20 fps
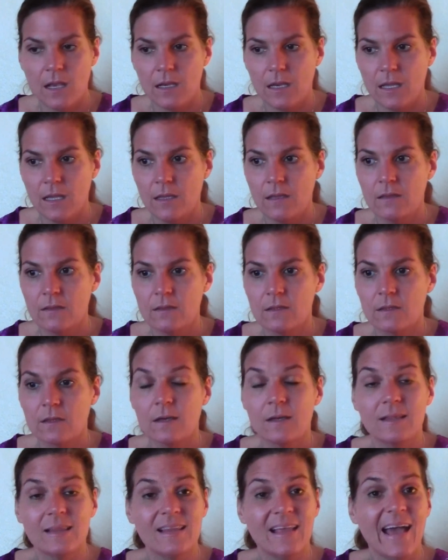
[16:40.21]
and is
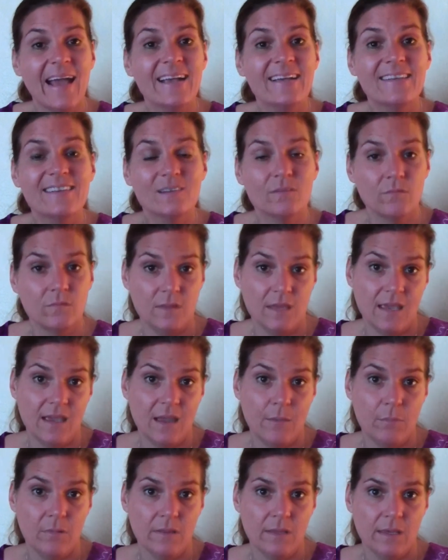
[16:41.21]
collectively,
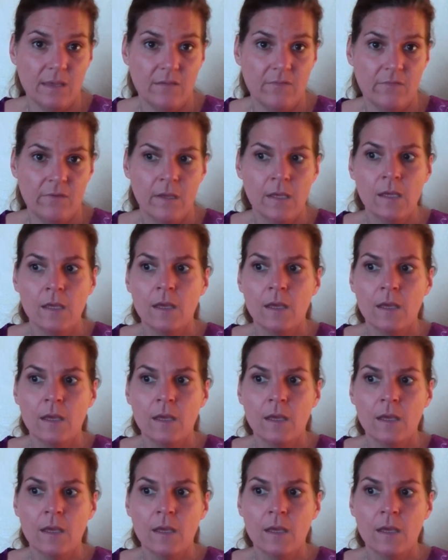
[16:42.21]
I believe,